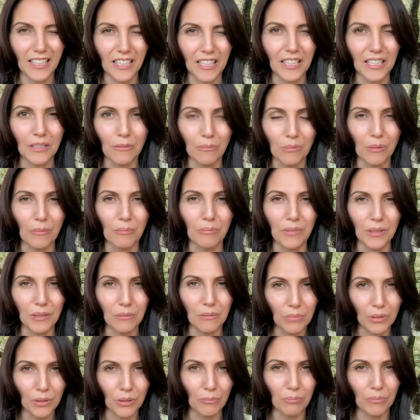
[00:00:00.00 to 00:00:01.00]
I like the
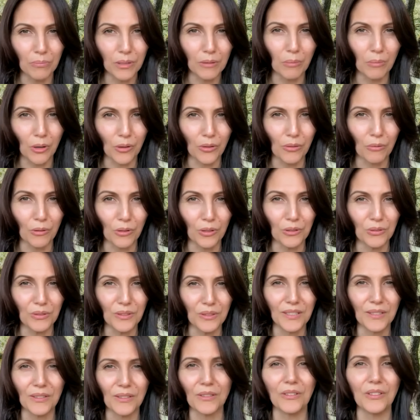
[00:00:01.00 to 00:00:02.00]
bit of both
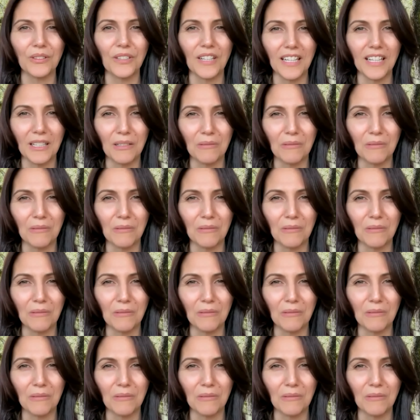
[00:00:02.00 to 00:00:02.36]
worlds. So